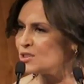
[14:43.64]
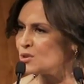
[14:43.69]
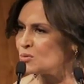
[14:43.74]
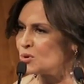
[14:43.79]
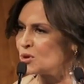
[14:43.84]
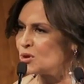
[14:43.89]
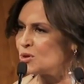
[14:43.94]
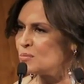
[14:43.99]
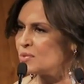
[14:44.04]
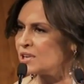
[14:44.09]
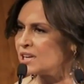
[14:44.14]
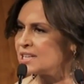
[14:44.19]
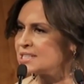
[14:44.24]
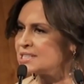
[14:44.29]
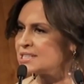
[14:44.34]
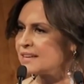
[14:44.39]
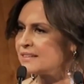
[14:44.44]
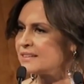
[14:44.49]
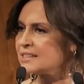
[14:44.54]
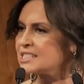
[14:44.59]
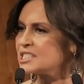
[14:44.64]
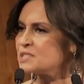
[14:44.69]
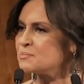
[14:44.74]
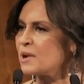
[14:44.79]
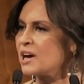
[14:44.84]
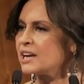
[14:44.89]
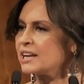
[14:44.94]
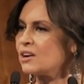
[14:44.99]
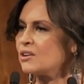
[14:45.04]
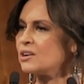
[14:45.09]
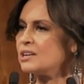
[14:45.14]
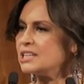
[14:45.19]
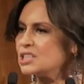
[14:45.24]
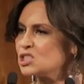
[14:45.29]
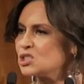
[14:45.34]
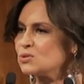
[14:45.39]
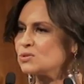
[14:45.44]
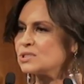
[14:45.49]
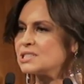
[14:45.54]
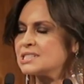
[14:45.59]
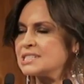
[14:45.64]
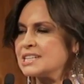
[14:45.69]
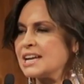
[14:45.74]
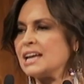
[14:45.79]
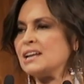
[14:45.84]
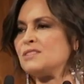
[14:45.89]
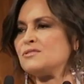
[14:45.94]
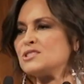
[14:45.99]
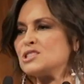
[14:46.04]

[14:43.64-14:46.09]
in the room when I say that despite our initial disdain